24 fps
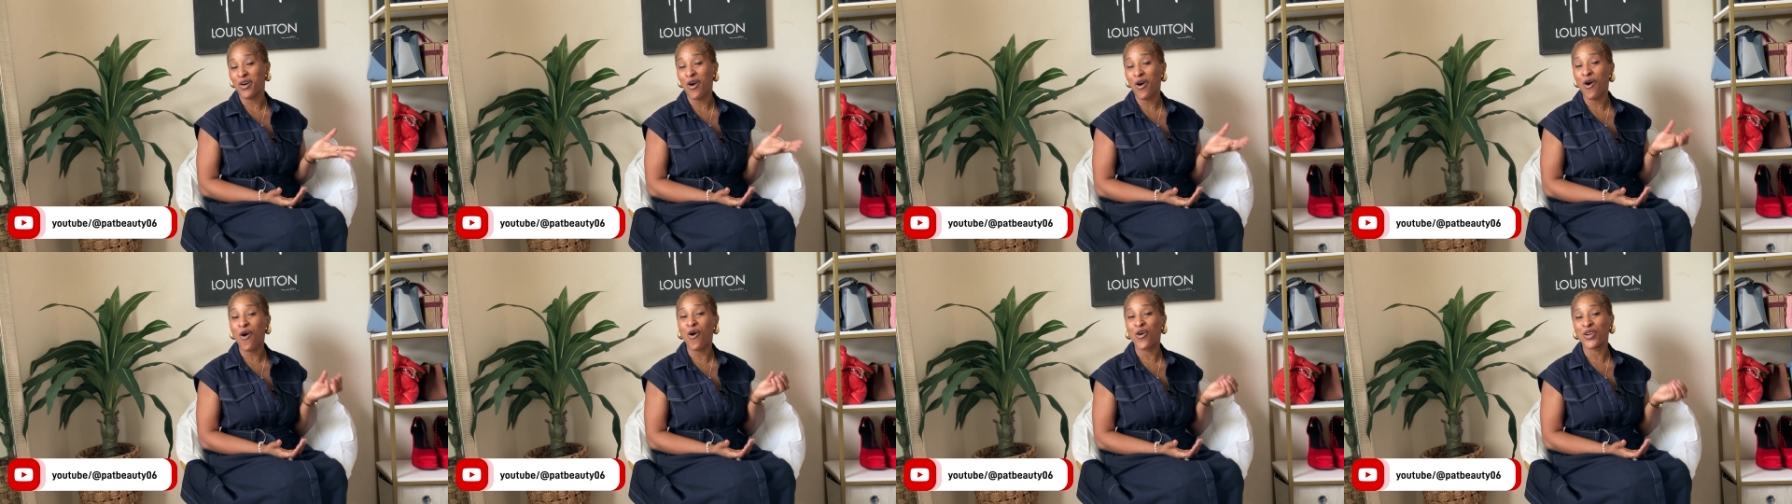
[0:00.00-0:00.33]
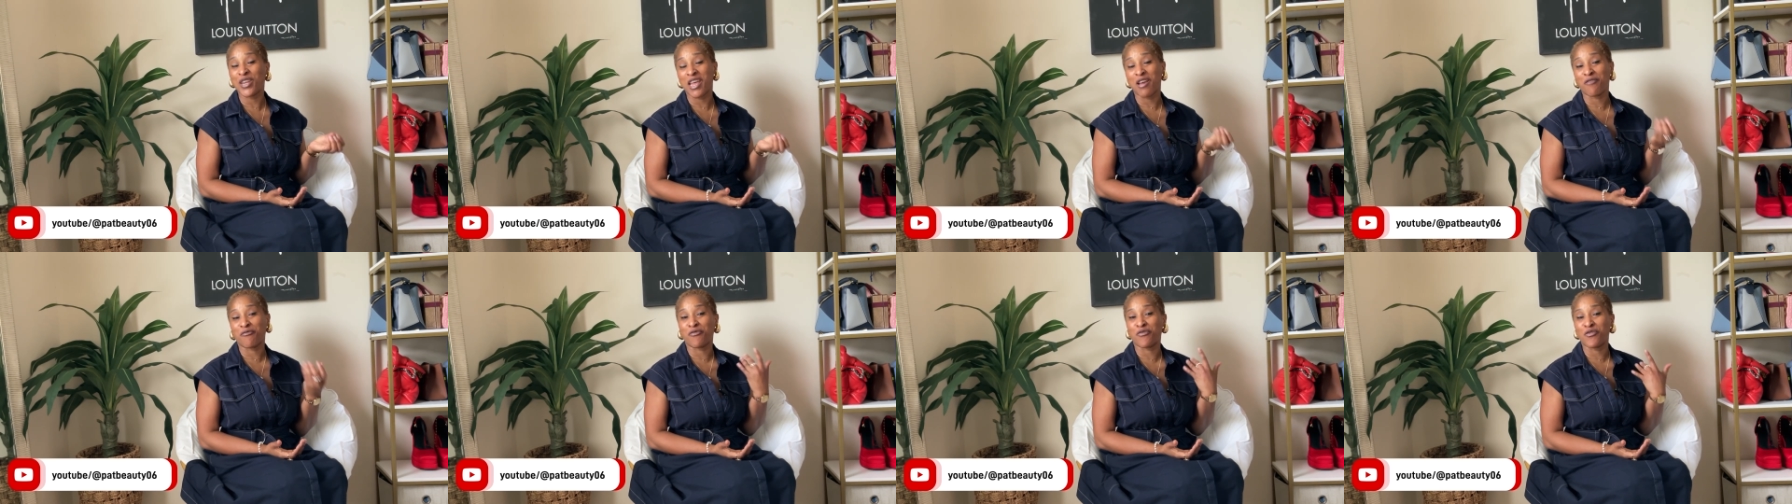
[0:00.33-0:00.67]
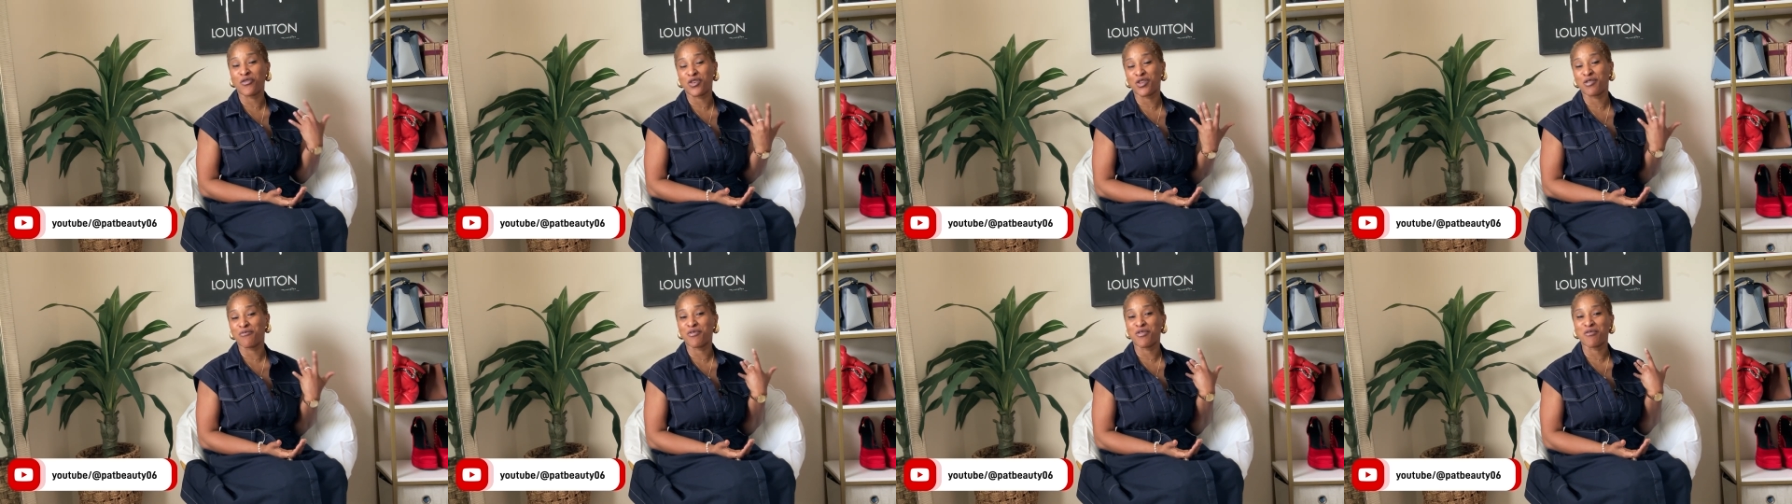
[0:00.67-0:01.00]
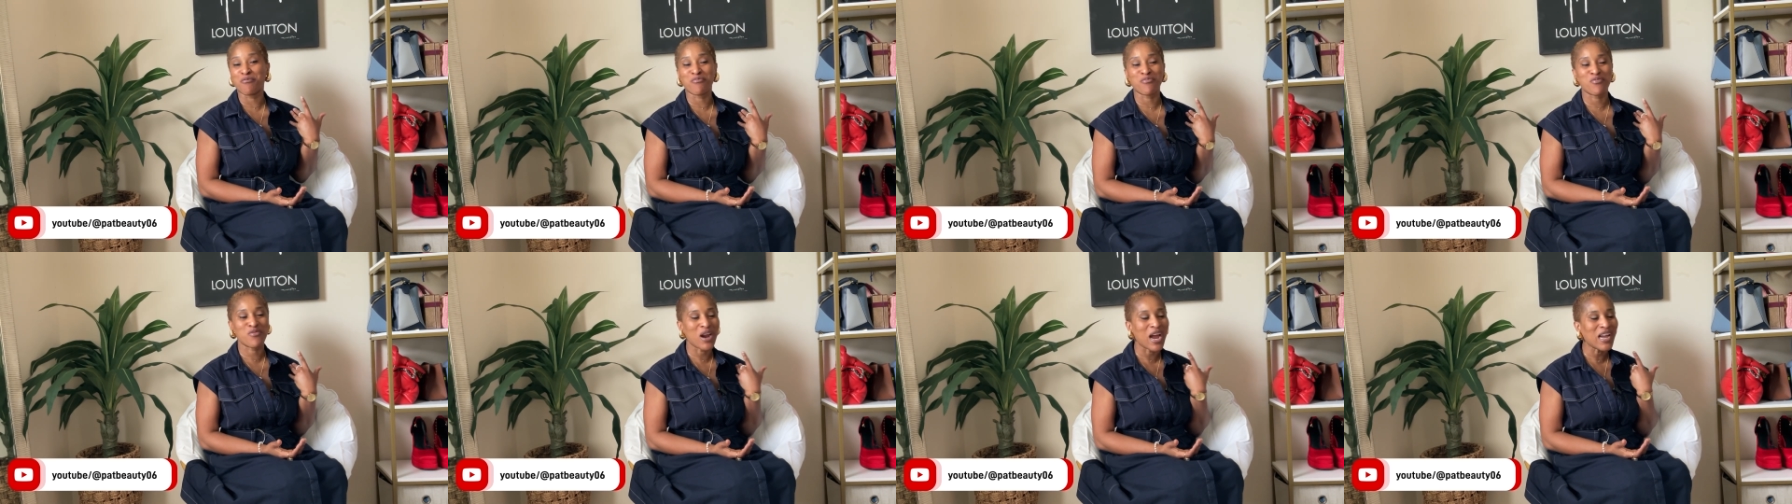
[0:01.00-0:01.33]
on affordable
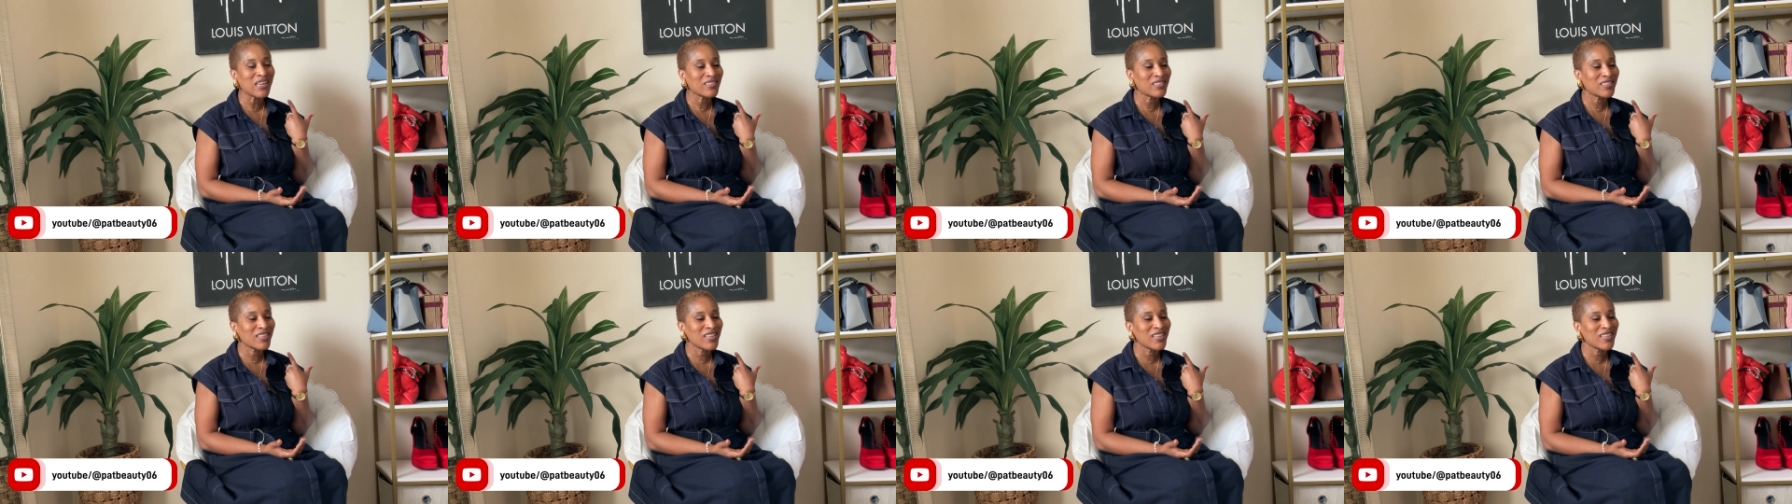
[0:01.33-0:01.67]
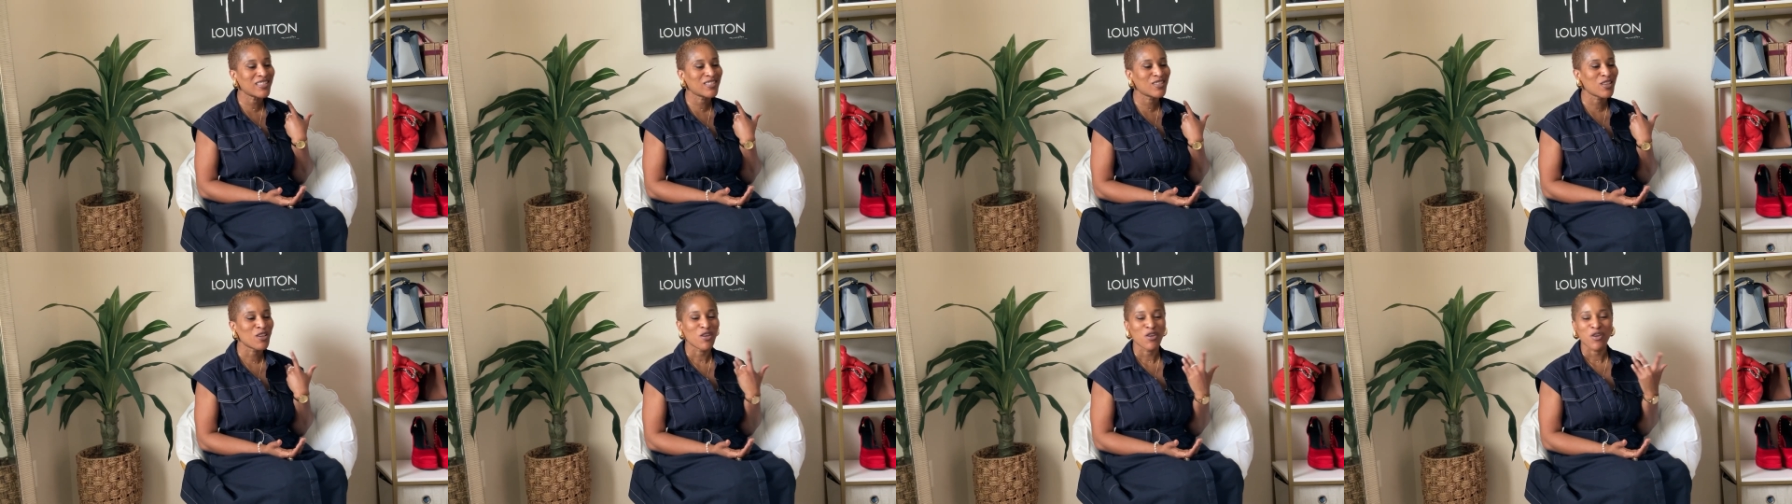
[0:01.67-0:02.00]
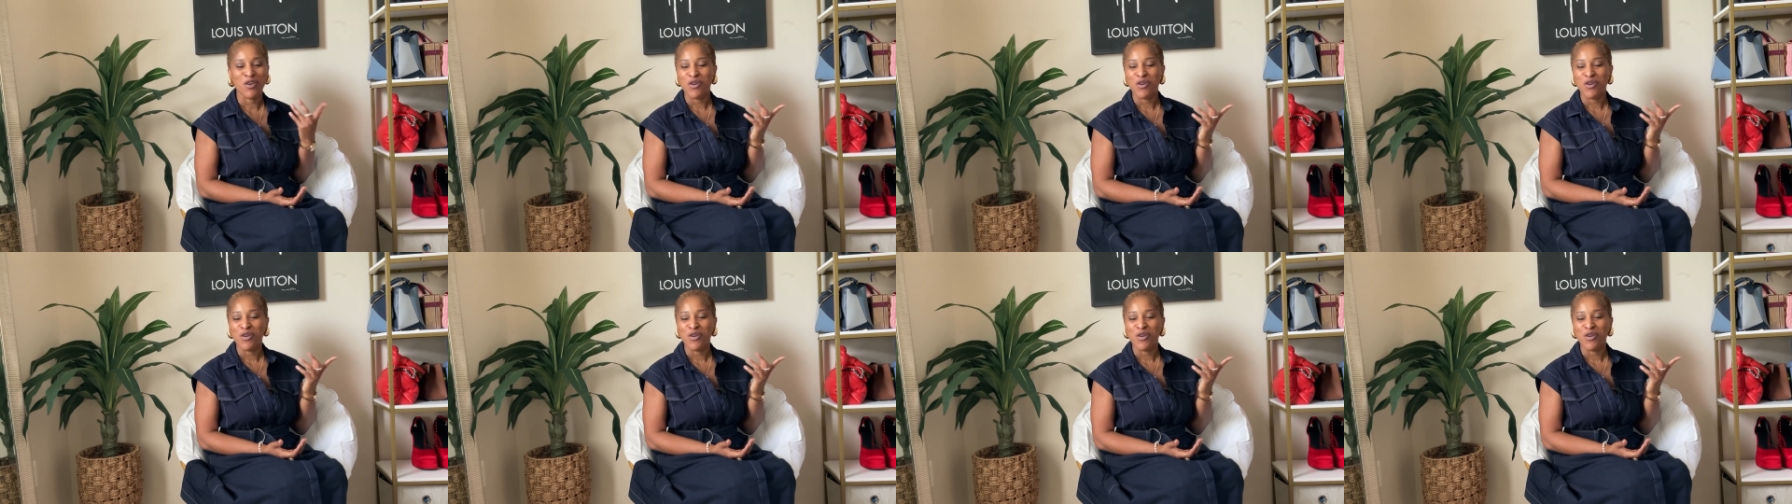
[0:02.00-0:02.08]
prices.